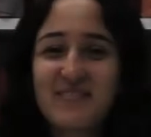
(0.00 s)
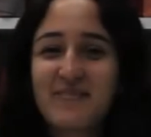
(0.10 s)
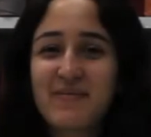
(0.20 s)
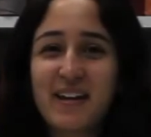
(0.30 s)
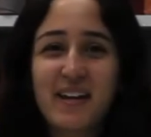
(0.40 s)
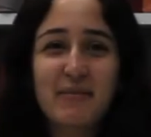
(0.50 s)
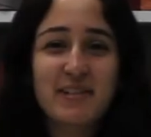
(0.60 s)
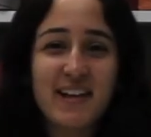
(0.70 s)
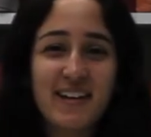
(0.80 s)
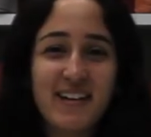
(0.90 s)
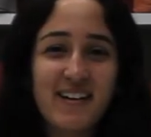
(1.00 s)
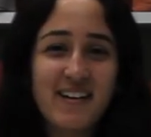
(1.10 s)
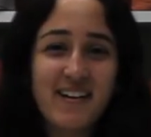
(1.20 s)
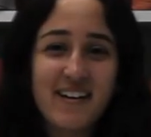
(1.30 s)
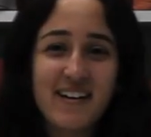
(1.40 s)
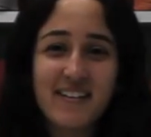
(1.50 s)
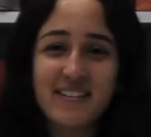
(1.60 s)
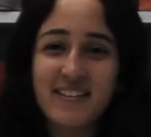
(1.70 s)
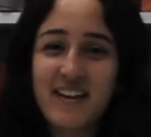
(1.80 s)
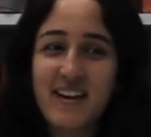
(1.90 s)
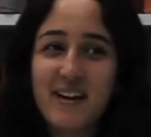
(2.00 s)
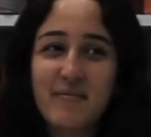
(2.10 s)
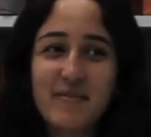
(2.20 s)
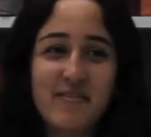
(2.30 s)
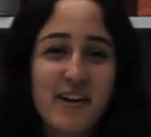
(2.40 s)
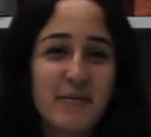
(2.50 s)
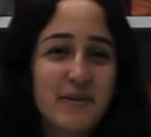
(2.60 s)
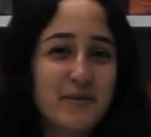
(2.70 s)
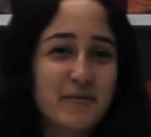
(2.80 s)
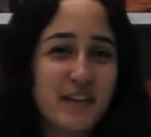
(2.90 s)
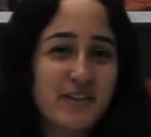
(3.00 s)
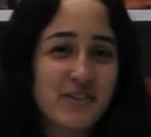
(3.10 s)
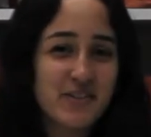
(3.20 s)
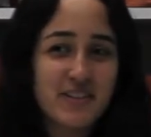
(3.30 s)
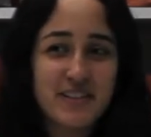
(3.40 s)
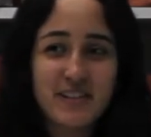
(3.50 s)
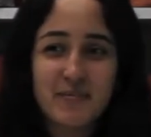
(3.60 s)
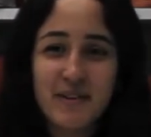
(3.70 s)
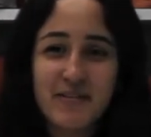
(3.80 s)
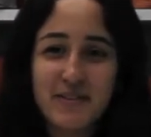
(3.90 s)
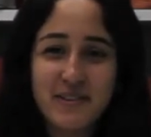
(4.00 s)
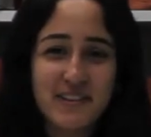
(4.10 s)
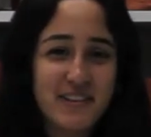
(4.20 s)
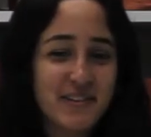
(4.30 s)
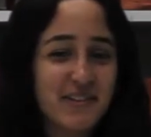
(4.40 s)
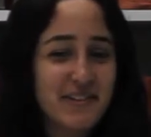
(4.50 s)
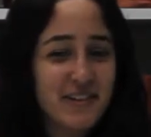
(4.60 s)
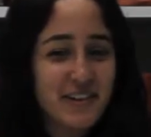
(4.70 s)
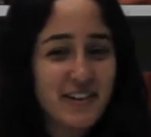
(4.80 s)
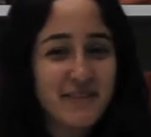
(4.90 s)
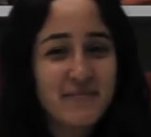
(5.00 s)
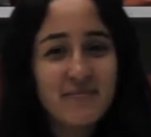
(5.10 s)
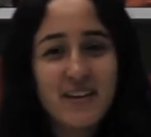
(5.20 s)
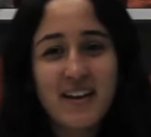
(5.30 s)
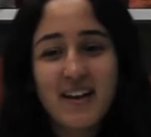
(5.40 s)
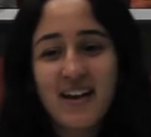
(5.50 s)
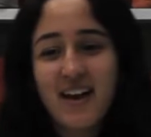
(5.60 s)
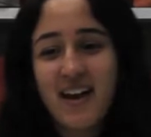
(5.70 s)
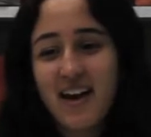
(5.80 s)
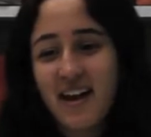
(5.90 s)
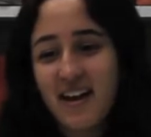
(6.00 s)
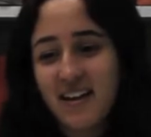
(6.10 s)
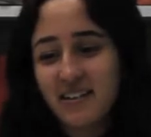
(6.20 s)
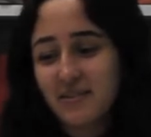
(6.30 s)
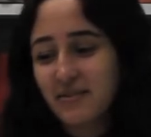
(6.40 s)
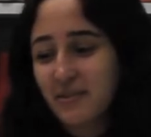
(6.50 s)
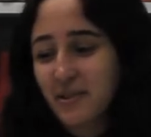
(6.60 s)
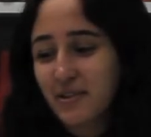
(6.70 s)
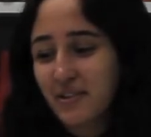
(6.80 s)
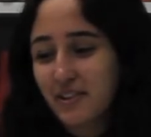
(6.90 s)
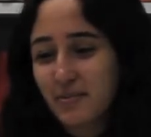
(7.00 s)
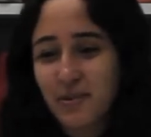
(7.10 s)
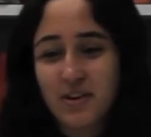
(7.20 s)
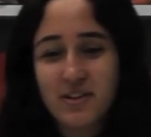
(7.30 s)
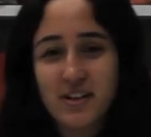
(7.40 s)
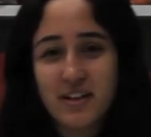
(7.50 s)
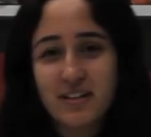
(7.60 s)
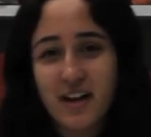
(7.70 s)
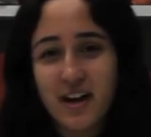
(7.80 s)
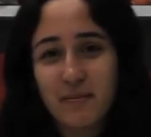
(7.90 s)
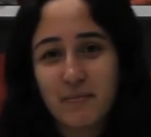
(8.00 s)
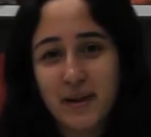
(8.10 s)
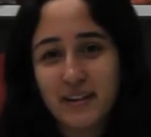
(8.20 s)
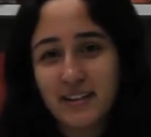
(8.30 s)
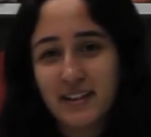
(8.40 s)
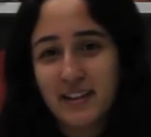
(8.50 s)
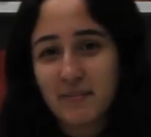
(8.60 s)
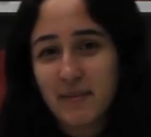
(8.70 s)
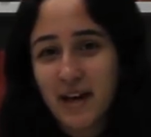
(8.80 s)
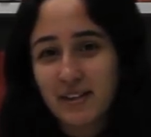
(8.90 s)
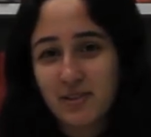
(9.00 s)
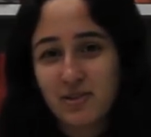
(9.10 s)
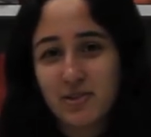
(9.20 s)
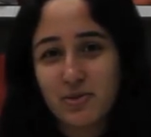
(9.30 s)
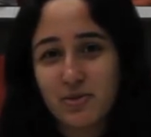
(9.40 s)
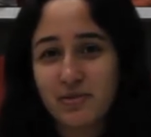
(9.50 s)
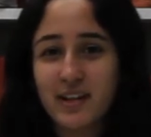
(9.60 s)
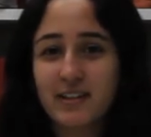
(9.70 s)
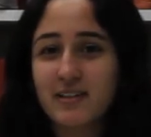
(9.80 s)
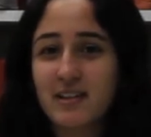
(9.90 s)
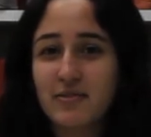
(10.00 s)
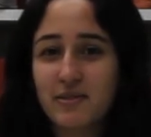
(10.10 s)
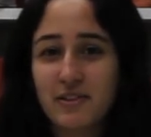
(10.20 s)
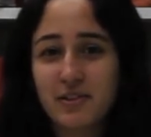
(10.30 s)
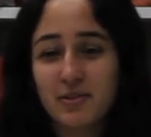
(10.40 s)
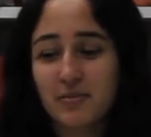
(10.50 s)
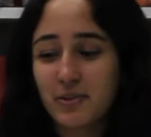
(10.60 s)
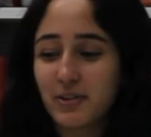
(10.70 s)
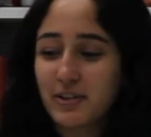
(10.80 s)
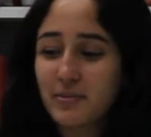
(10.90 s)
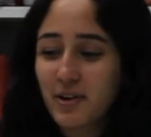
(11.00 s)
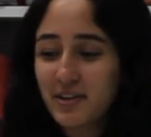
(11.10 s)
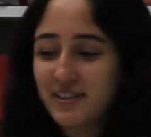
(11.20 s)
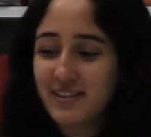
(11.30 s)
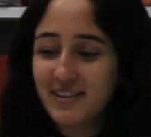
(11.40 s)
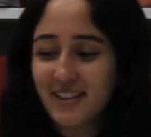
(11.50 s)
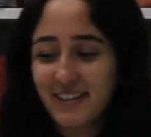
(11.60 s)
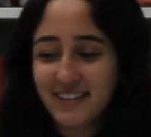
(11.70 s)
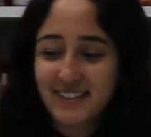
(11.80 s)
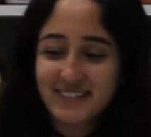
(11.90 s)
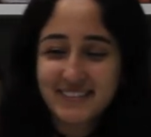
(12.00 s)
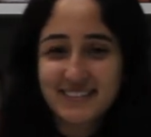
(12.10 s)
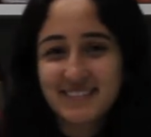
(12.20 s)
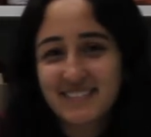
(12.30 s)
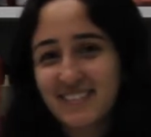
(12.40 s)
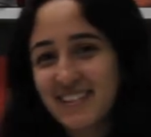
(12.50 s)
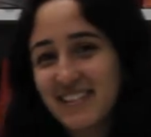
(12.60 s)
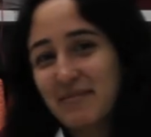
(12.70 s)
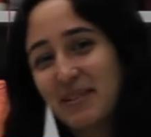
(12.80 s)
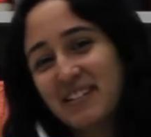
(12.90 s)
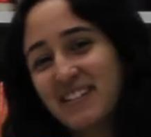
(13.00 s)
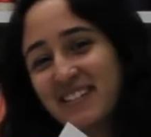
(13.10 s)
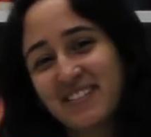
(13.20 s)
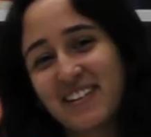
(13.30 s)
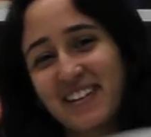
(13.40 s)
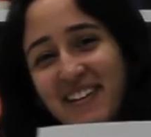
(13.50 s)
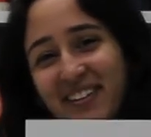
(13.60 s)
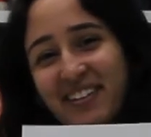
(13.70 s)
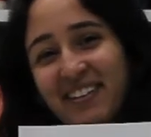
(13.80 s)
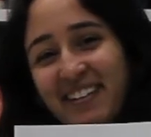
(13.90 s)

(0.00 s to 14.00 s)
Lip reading: My name is Laila, and I'm a fibers major. This is my first year at Concordia. And for this project, I picked Ian Baxter's Reflected San Francisco Beauty Spots. It's like this image right here.